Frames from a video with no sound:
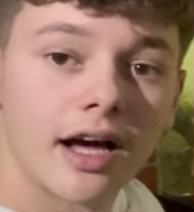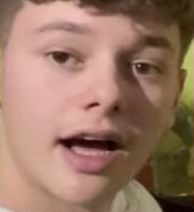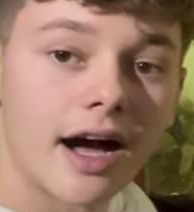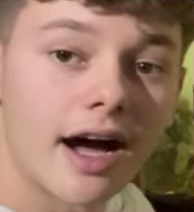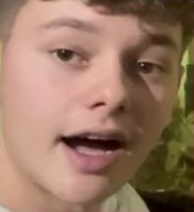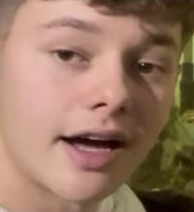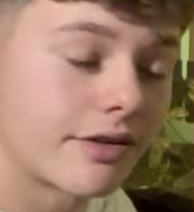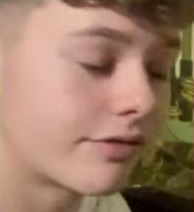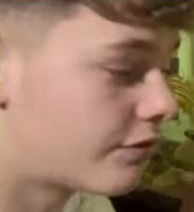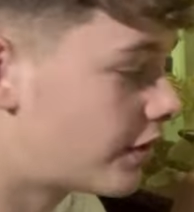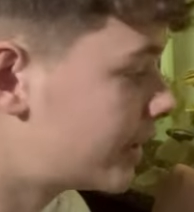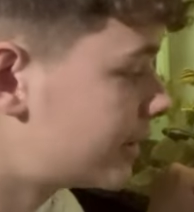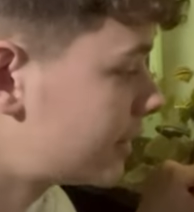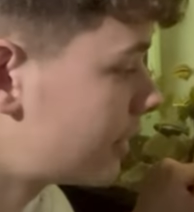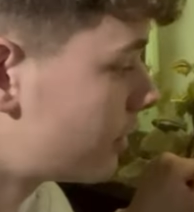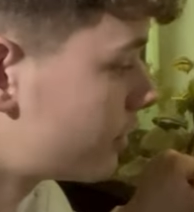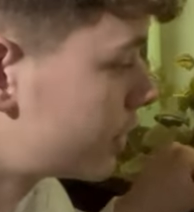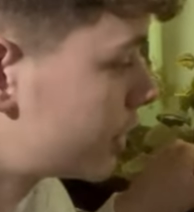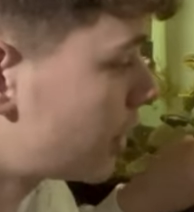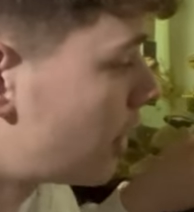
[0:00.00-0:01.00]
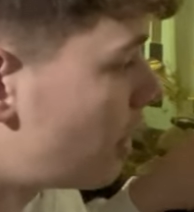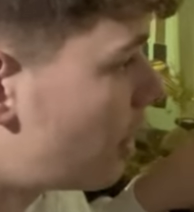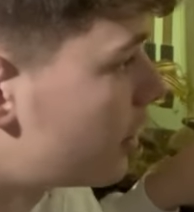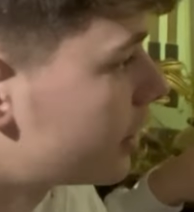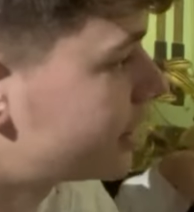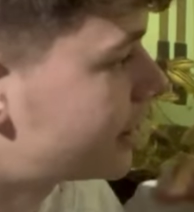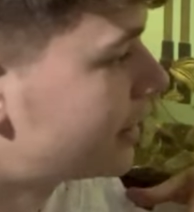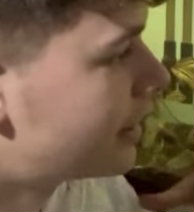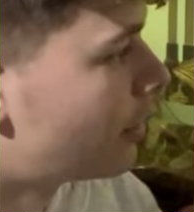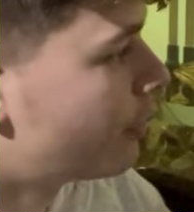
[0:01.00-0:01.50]
and red tail
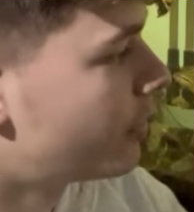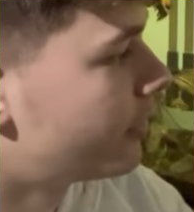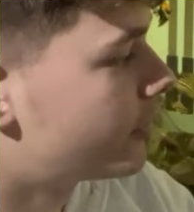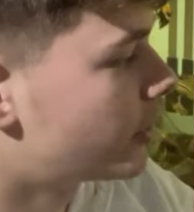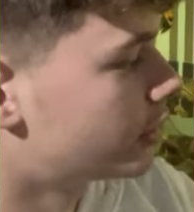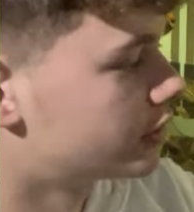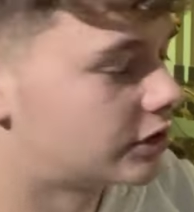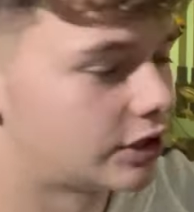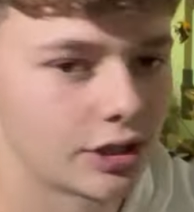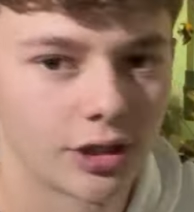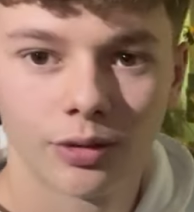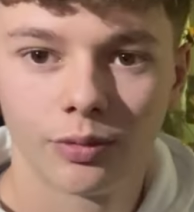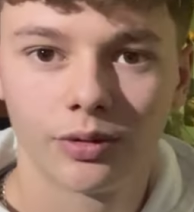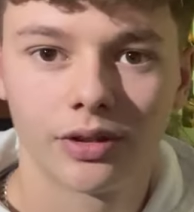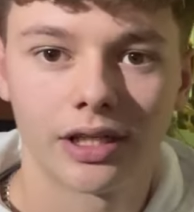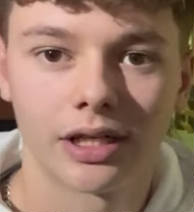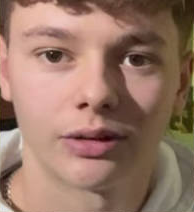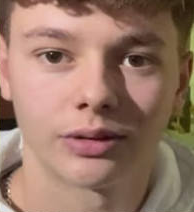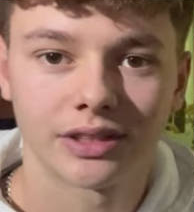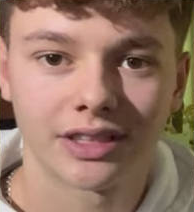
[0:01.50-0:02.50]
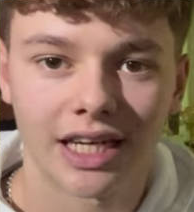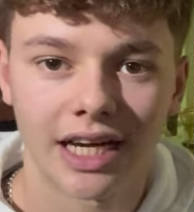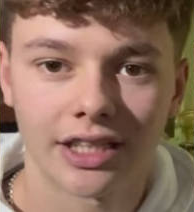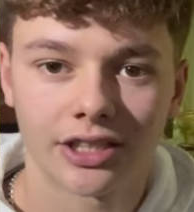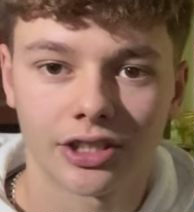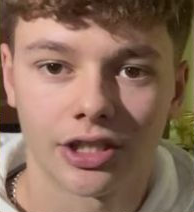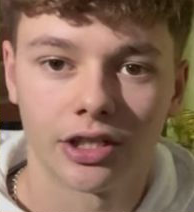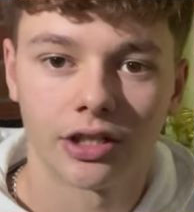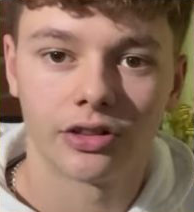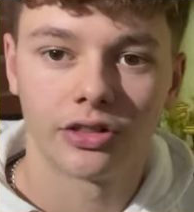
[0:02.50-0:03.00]
sharks. And then we've got two little
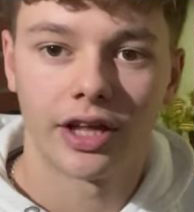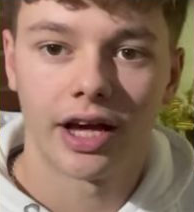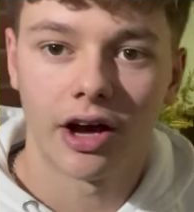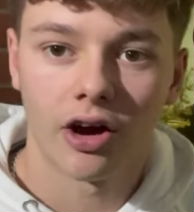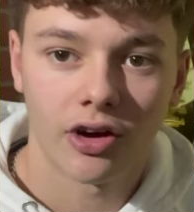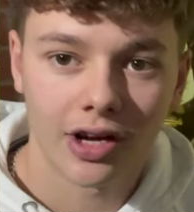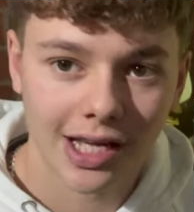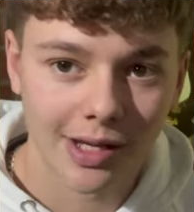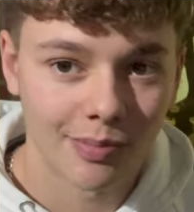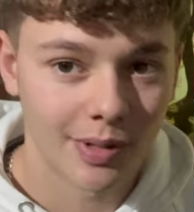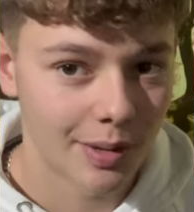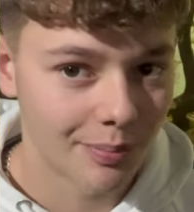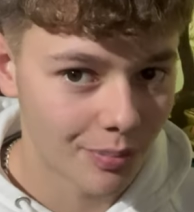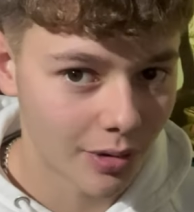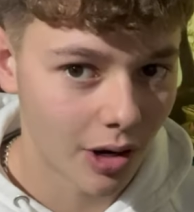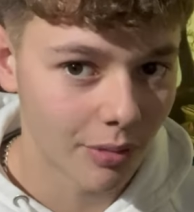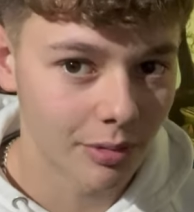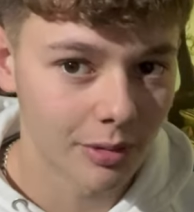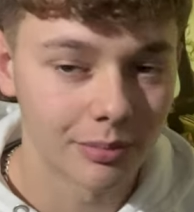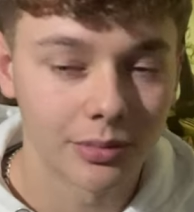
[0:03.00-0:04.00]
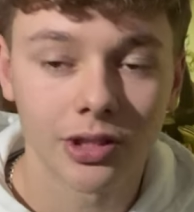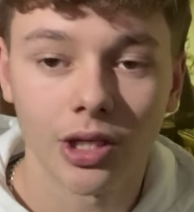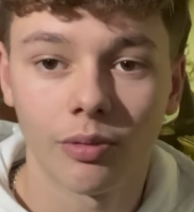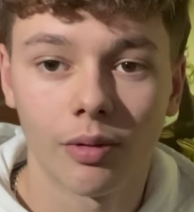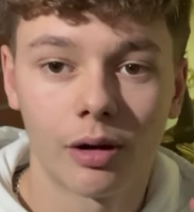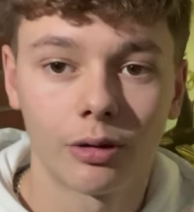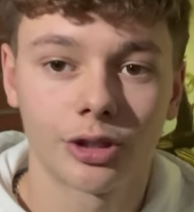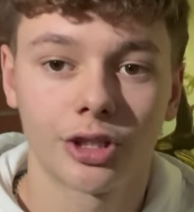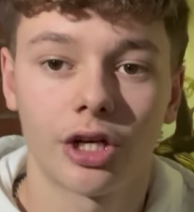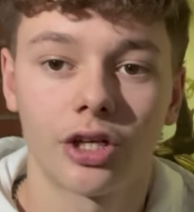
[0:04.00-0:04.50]
tetra that are going to be a problem.
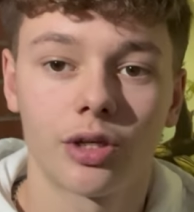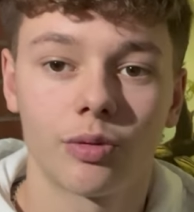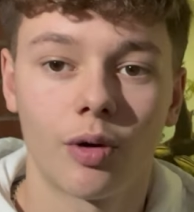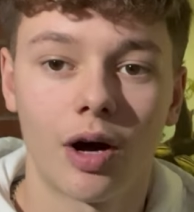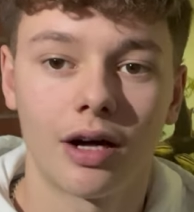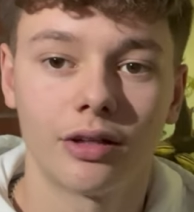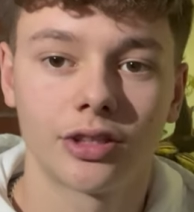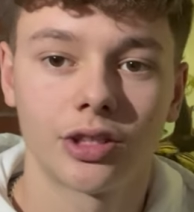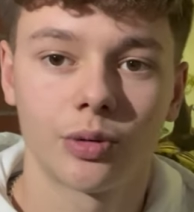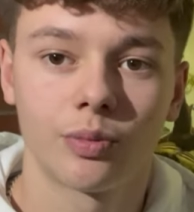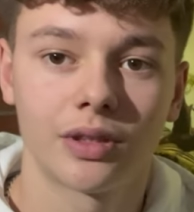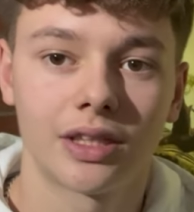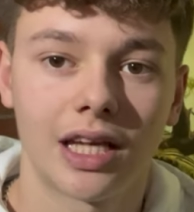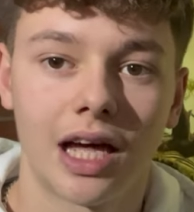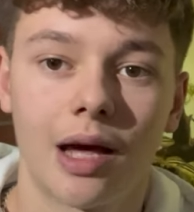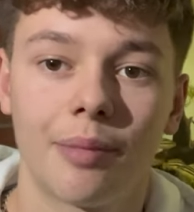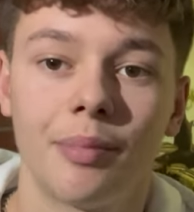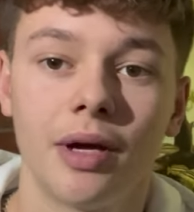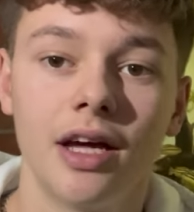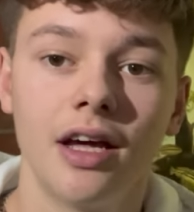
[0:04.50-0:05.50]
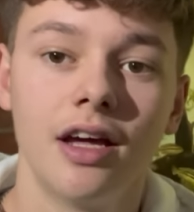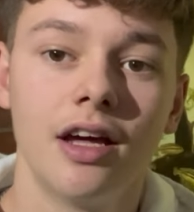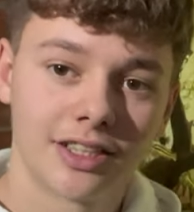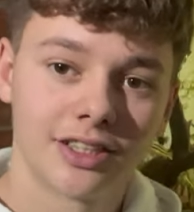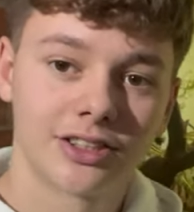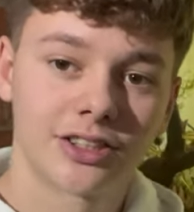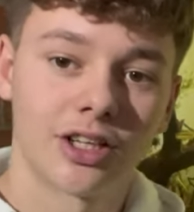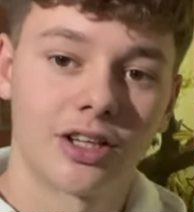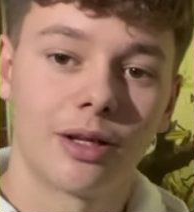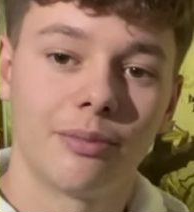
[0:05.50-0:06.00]
So I'll show you what I'll do with them.
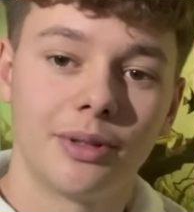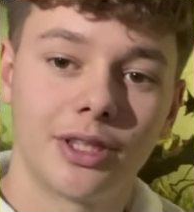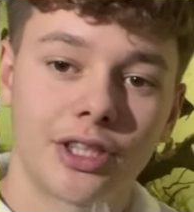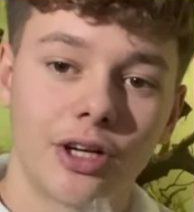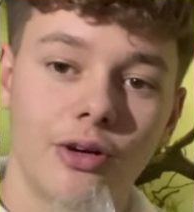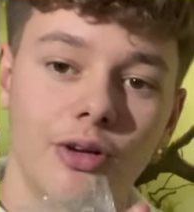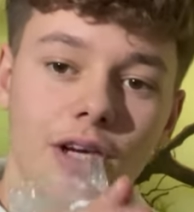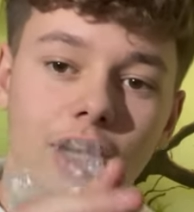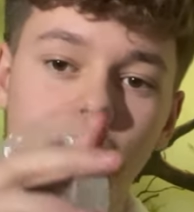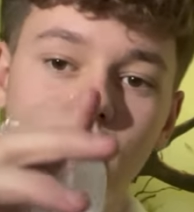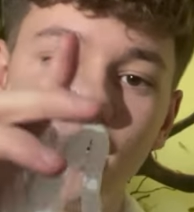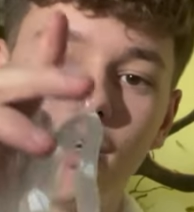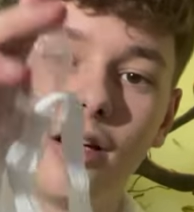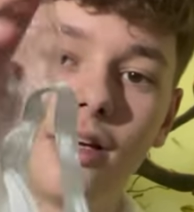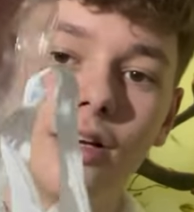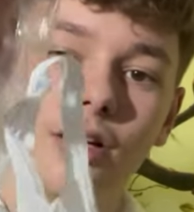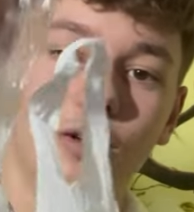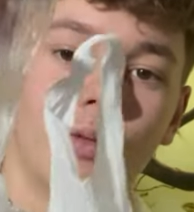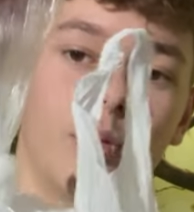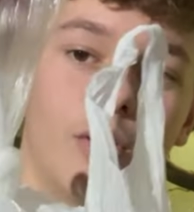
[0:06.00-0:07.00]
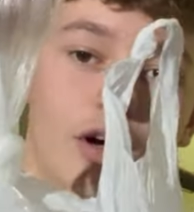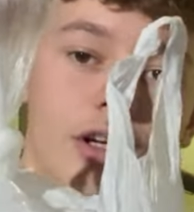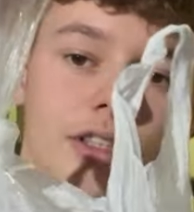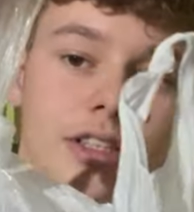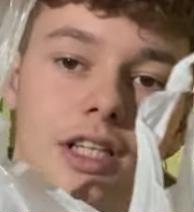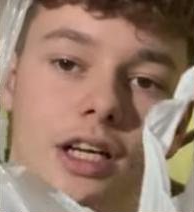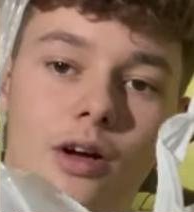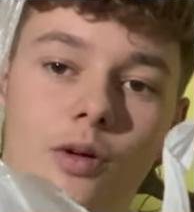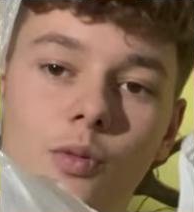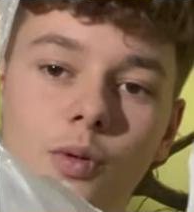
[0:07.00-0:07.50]
So let me show you
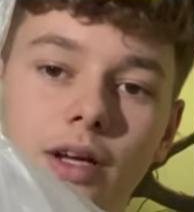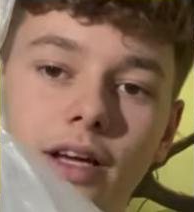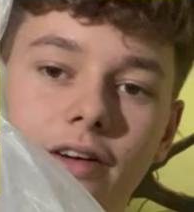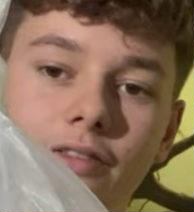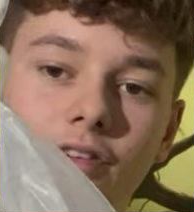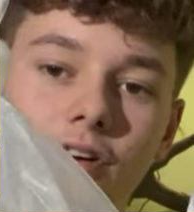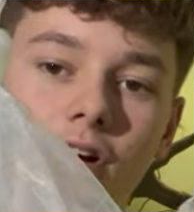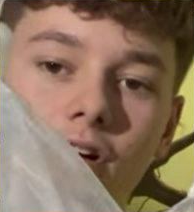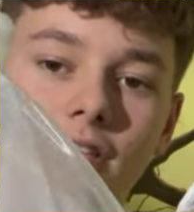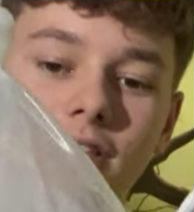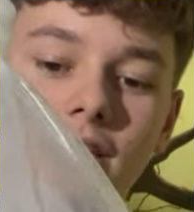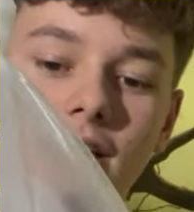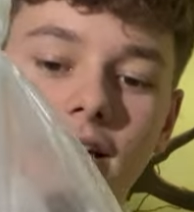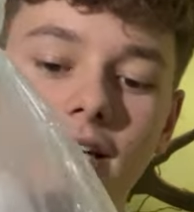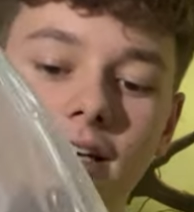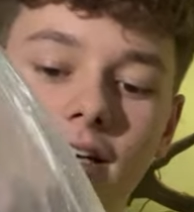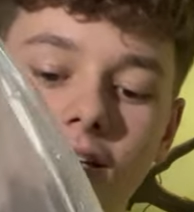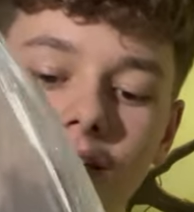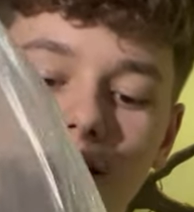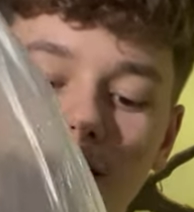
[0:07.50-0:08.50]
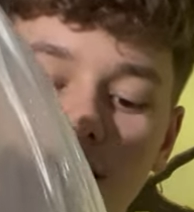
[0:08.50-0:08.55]
what we have got here.